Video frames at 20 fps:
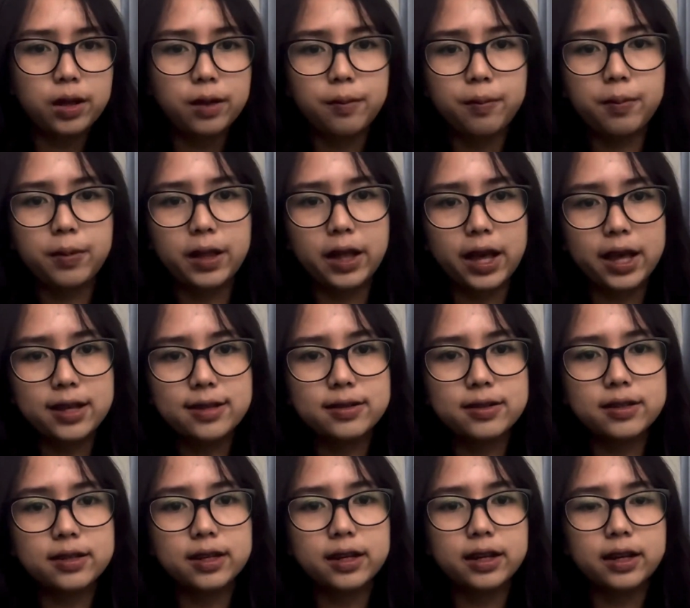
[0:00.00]
place,
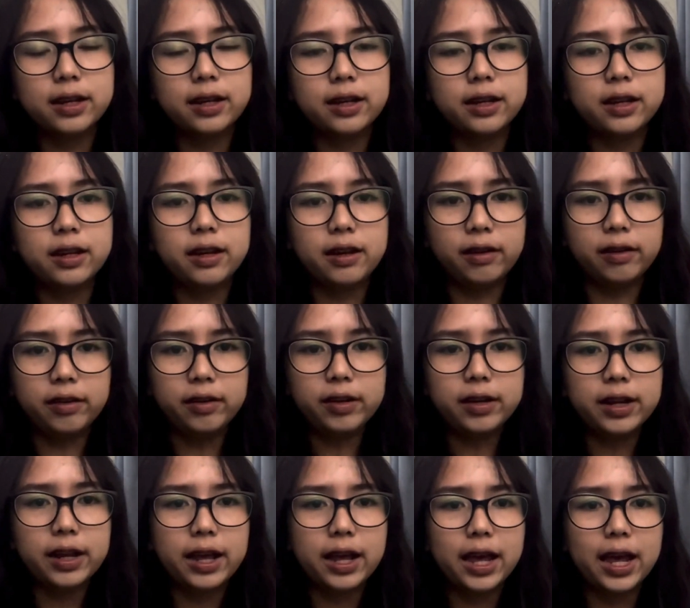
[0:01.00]
here,
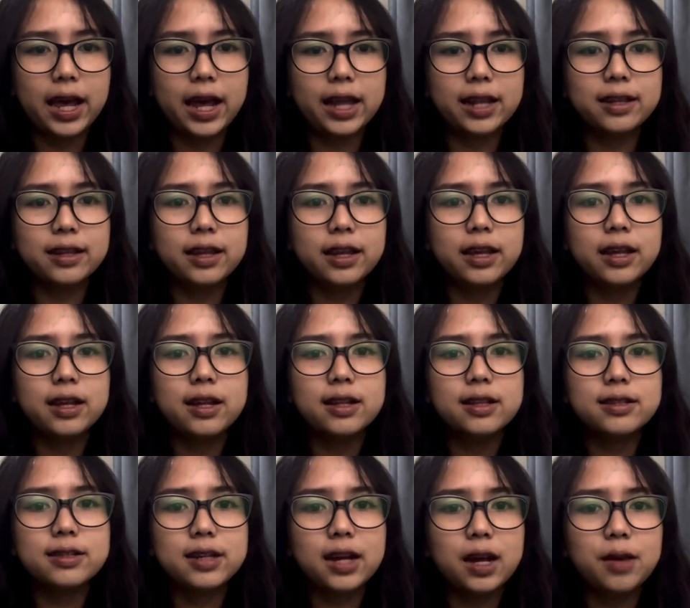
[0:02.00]
and
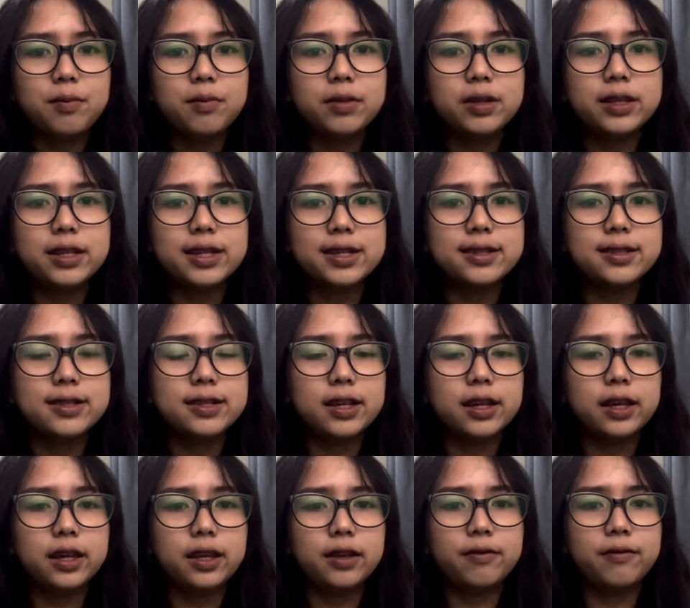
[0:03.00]
type this
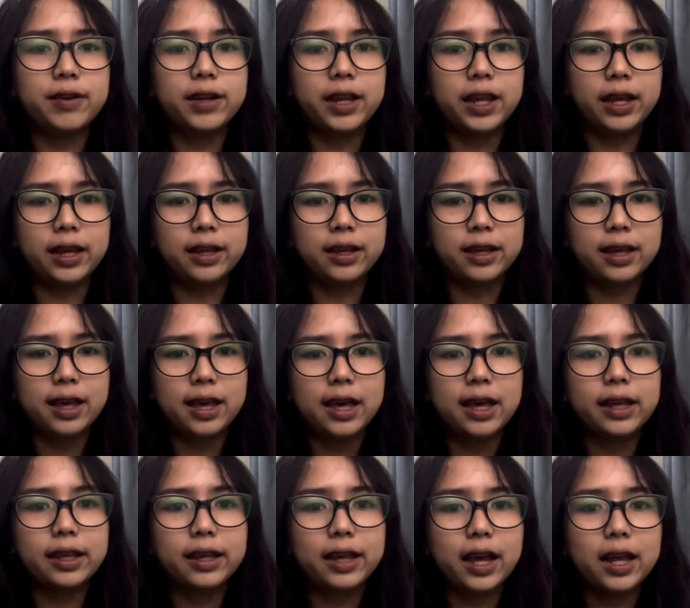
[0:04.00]
evening
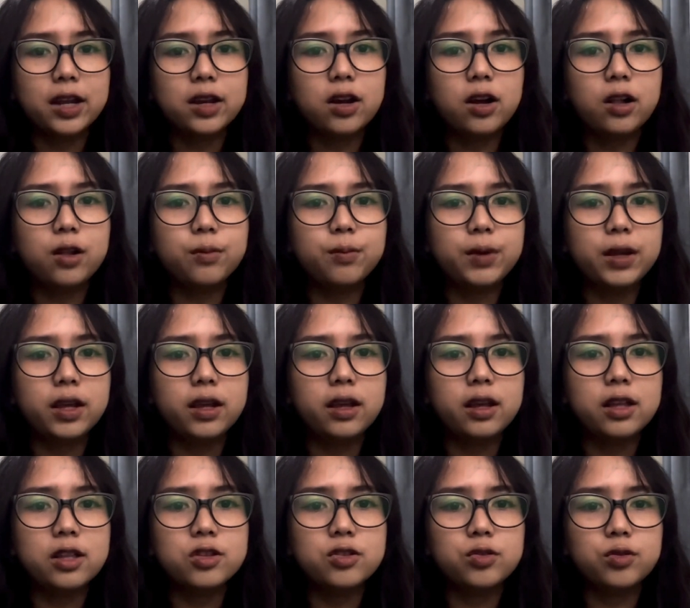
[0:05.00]
can all be
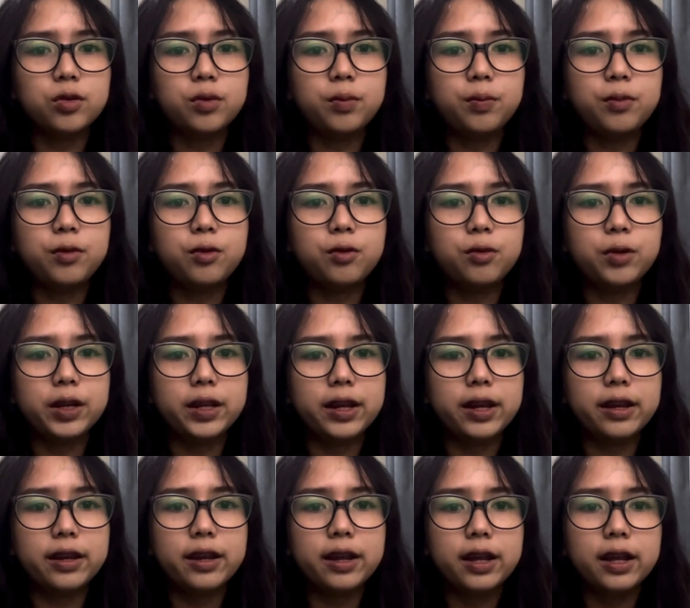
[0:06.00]
inserted within
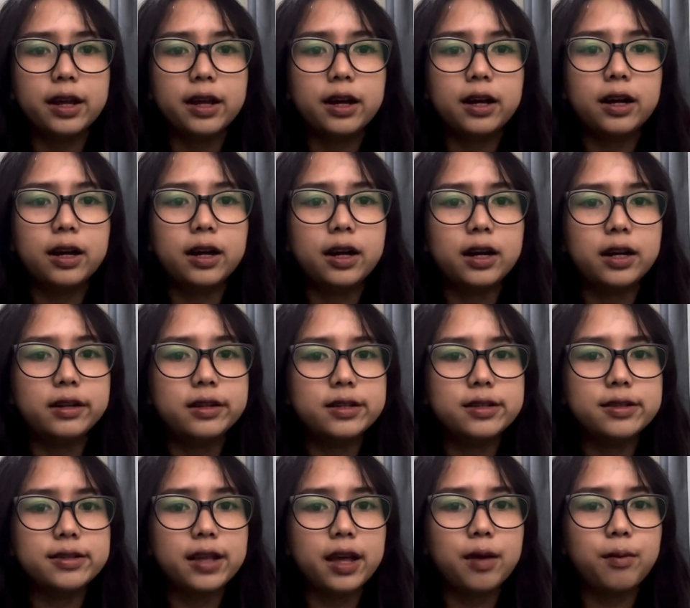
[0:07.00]
the
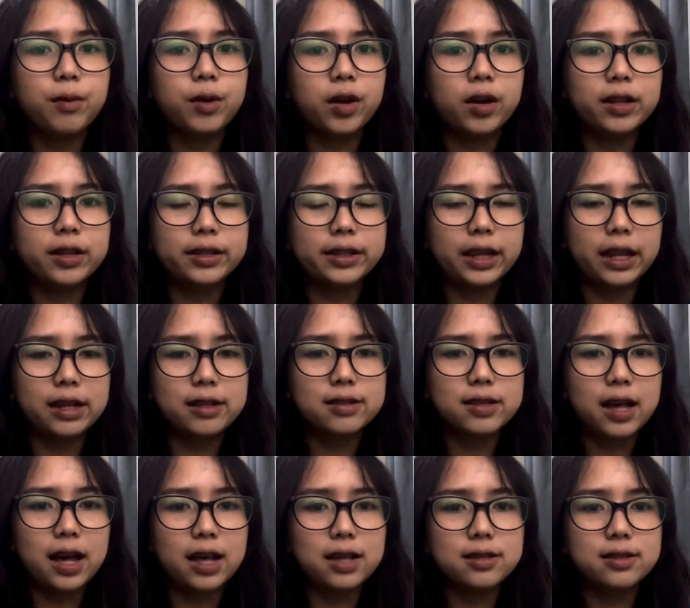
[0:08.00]
same context
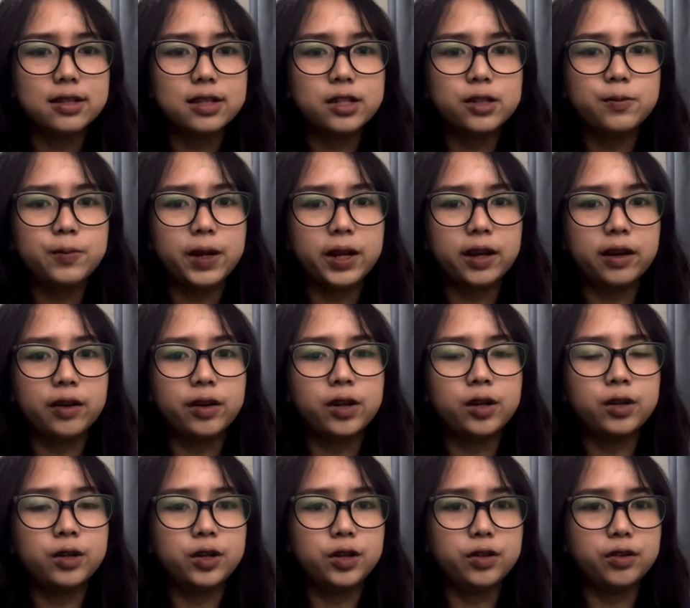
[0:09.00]
as the speaker
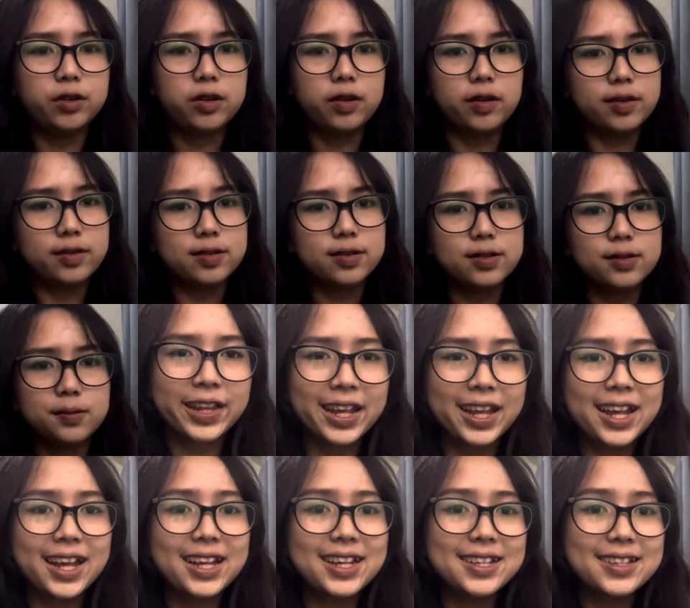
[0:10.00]
who utters.
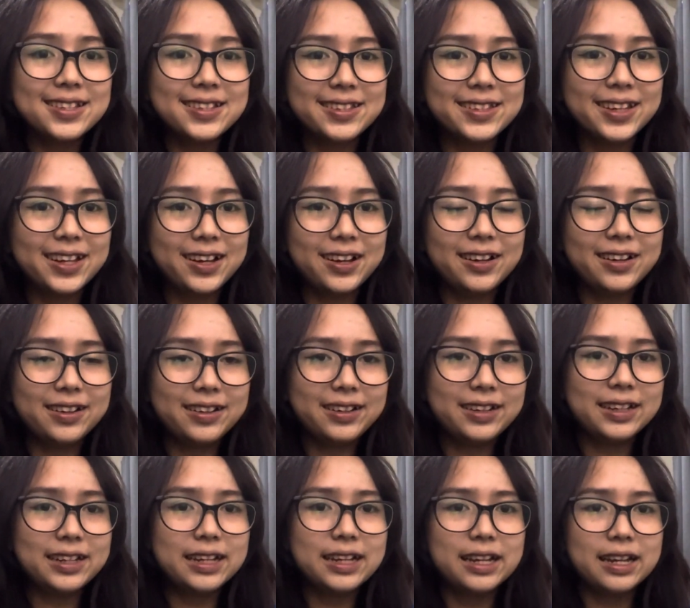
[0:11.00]
So
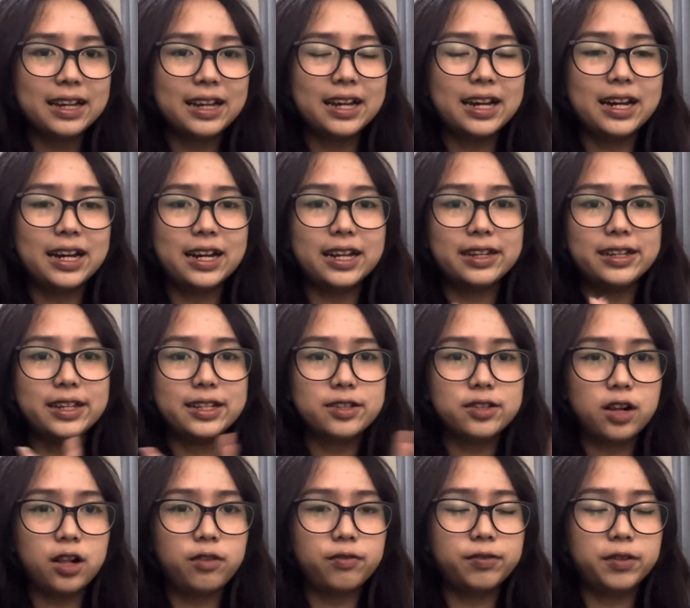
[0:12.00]
that's
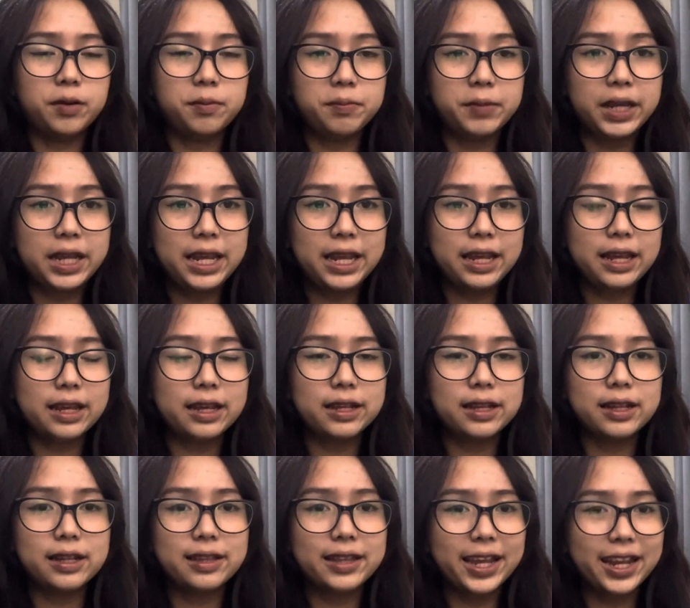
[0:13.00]
all from me.
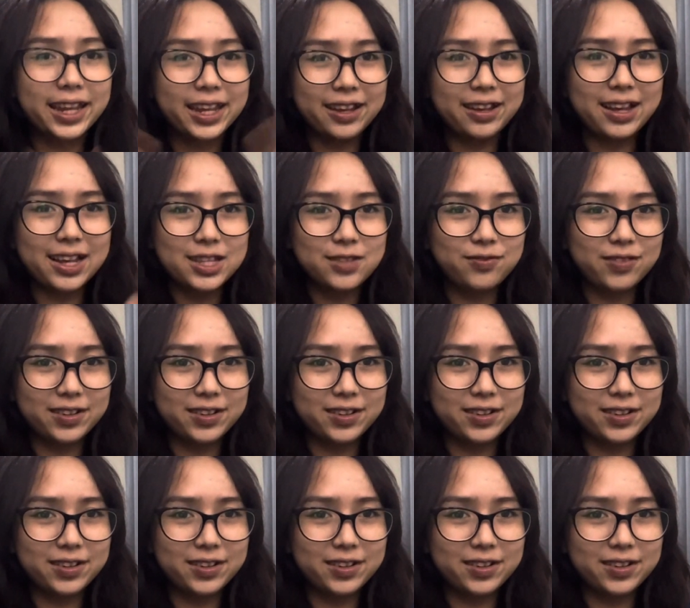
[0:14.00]
Thank you guys for